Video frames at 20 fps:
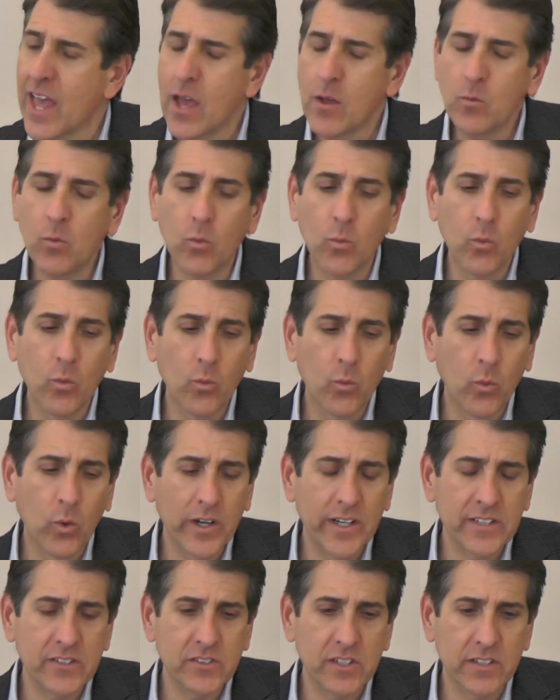And
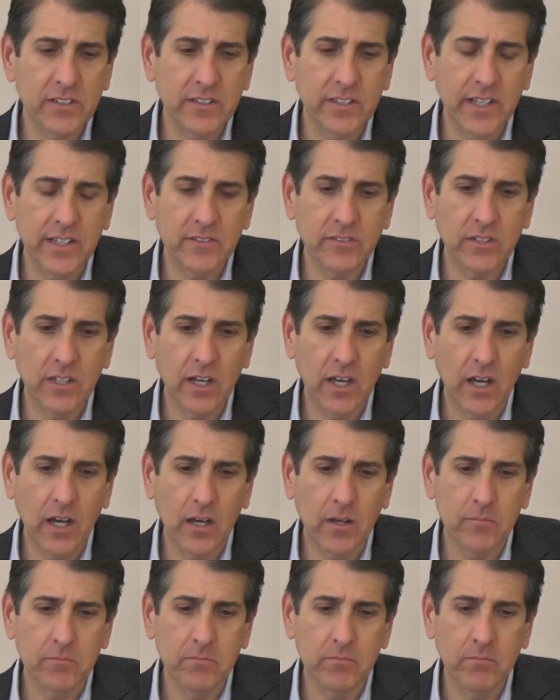what is it that
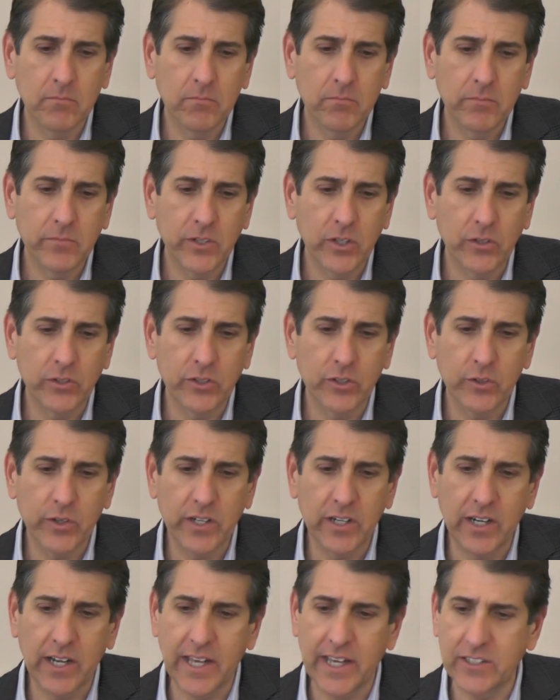you're
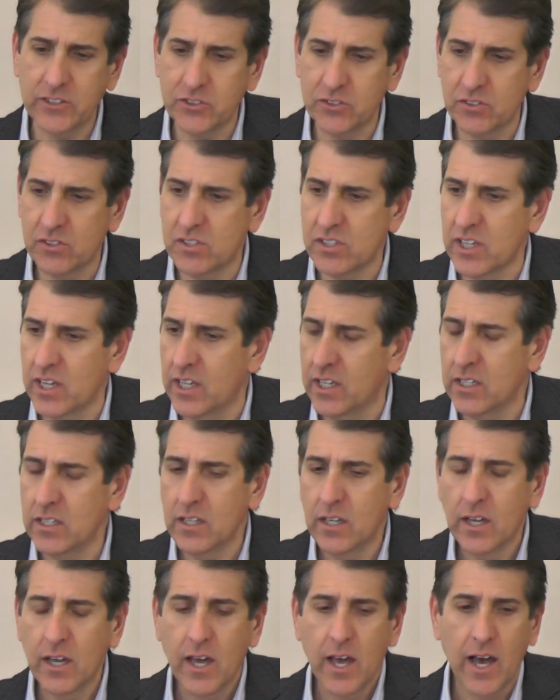in an agency
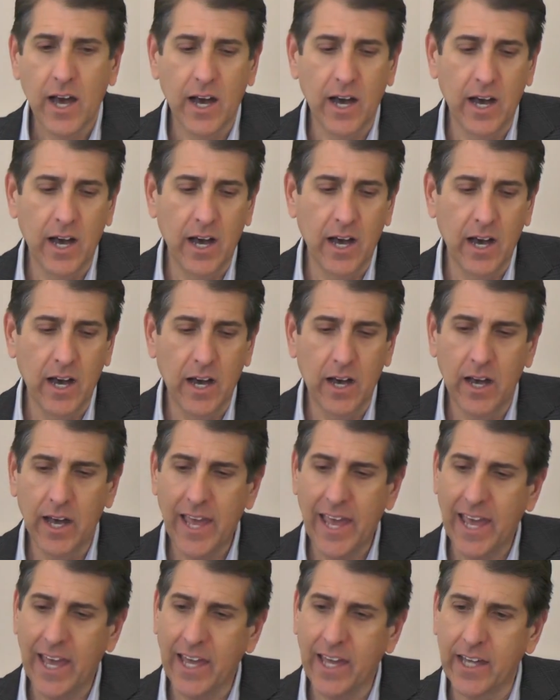
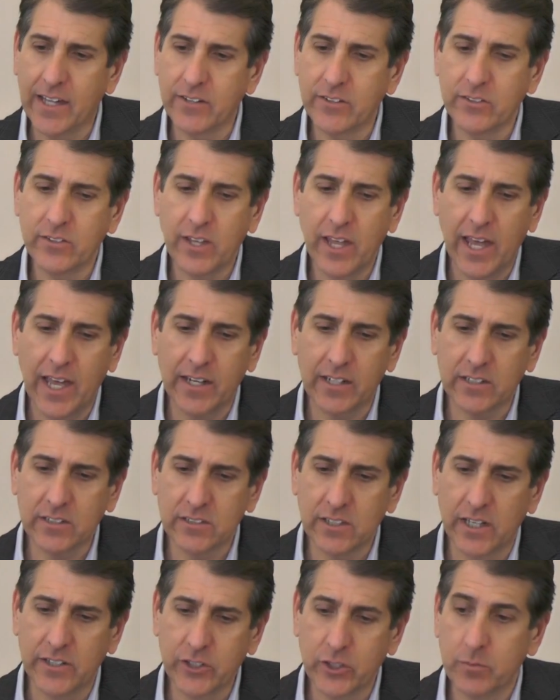and
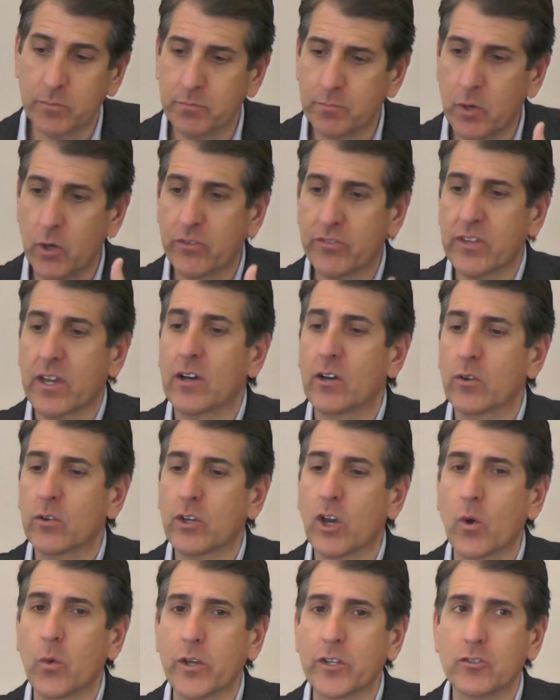you're both
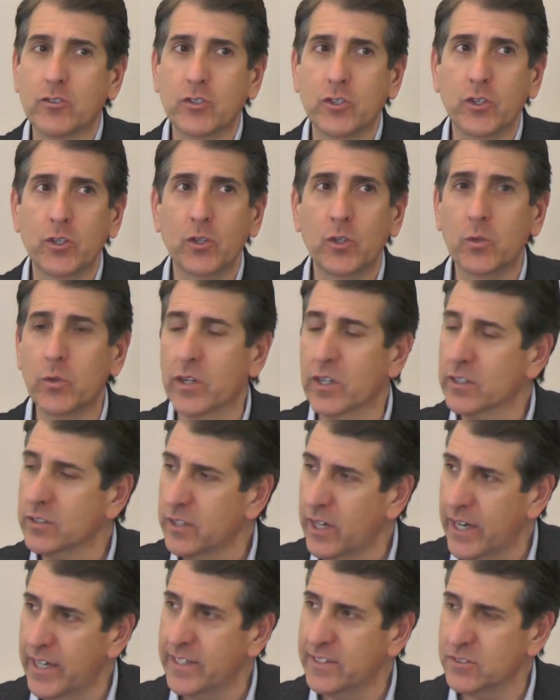going to and
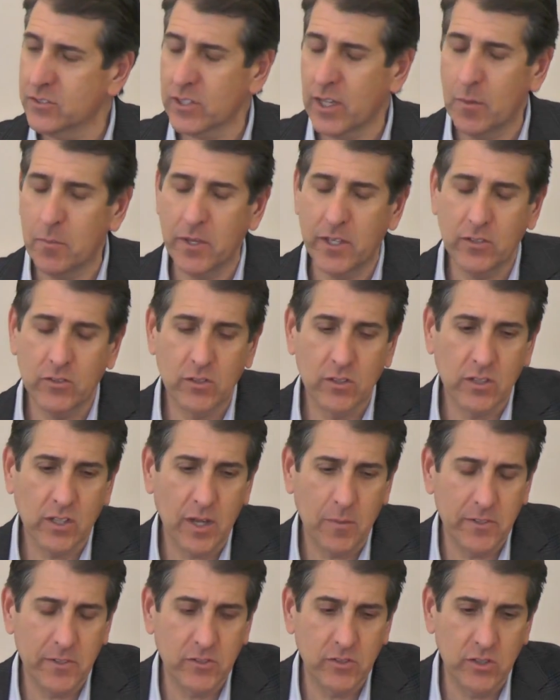clients coming
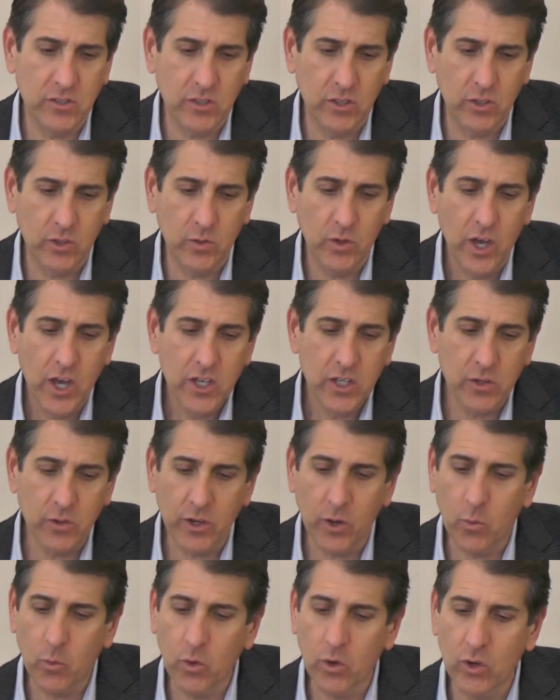to you. You're
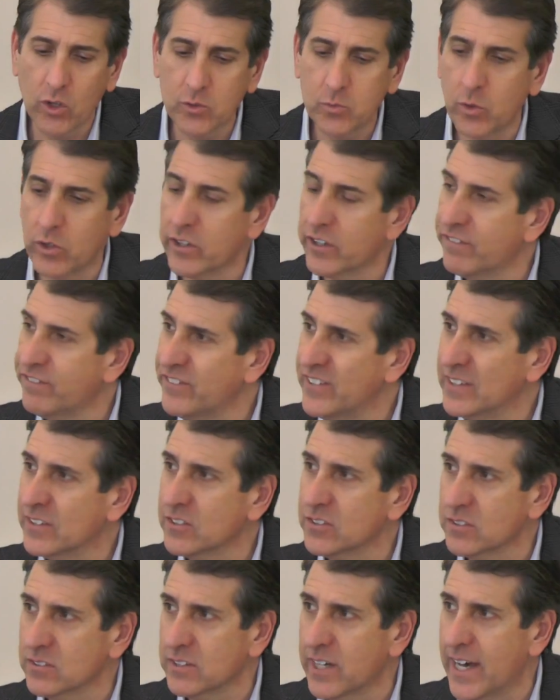in a world where it
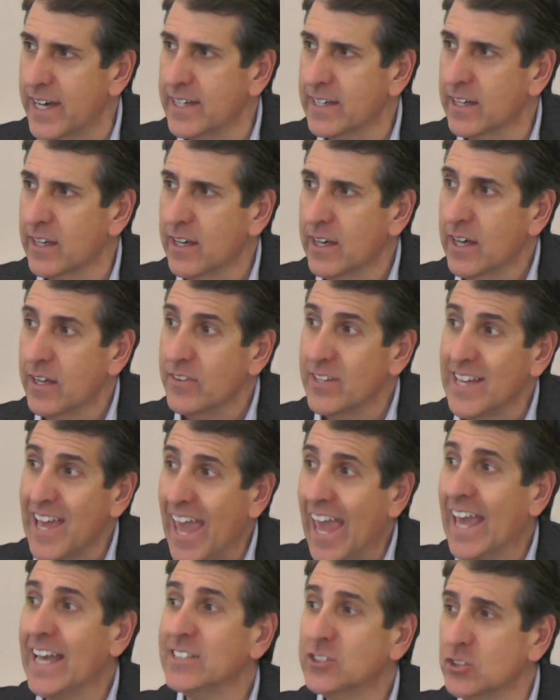feels like the
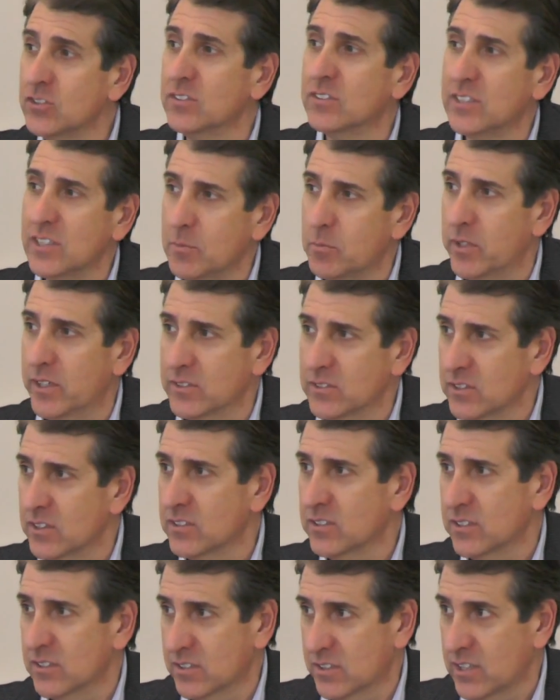agency
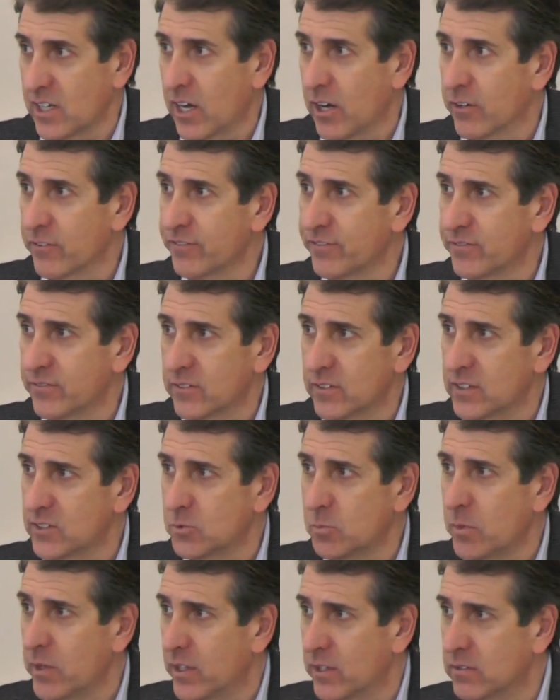business itself
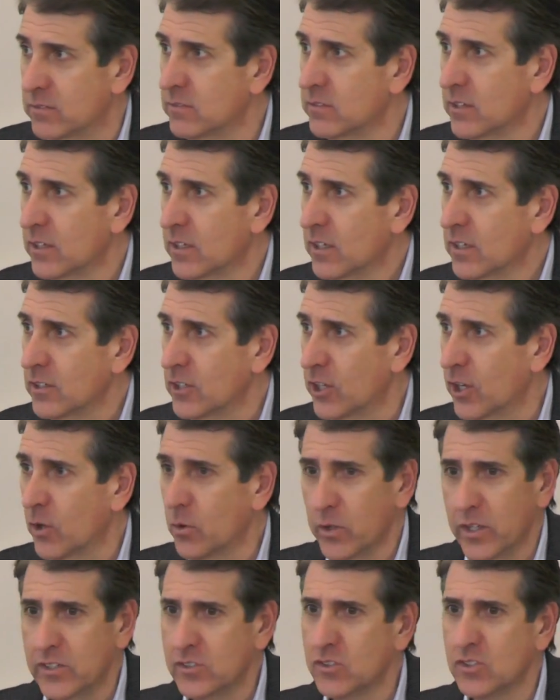has been
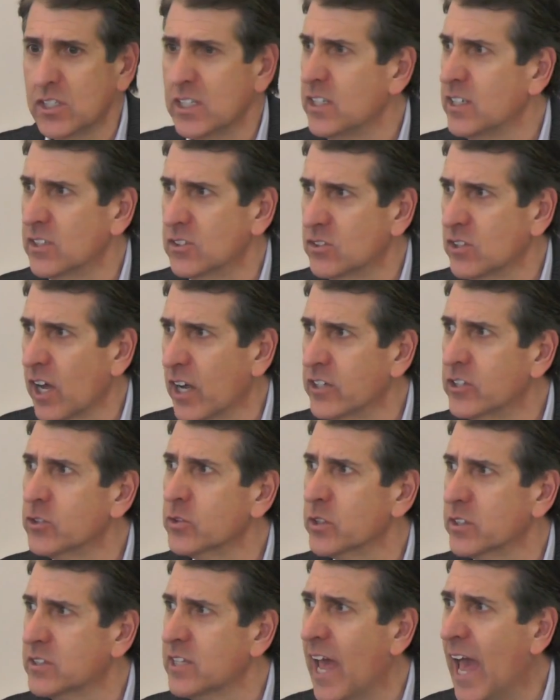is seen as
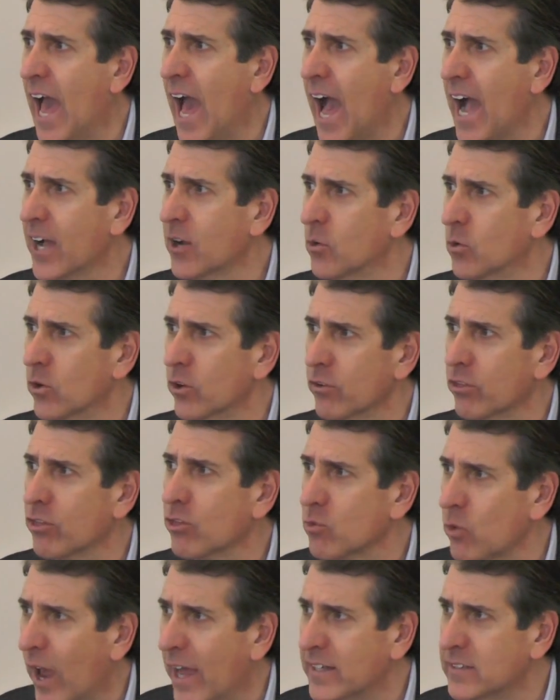under attack or
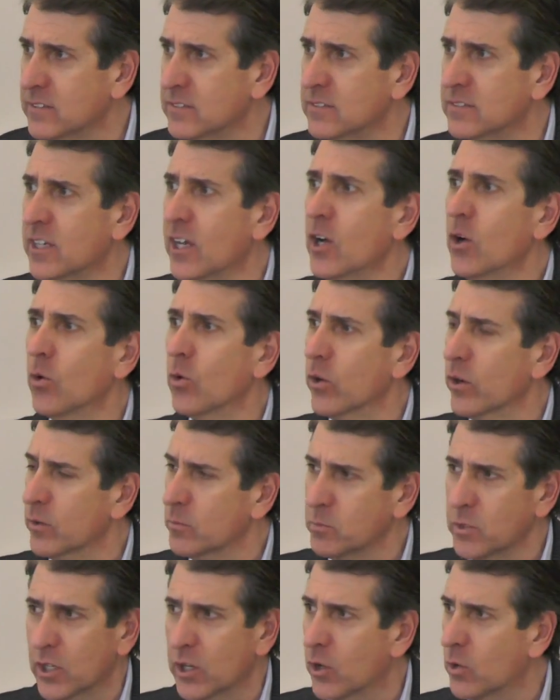threatened, or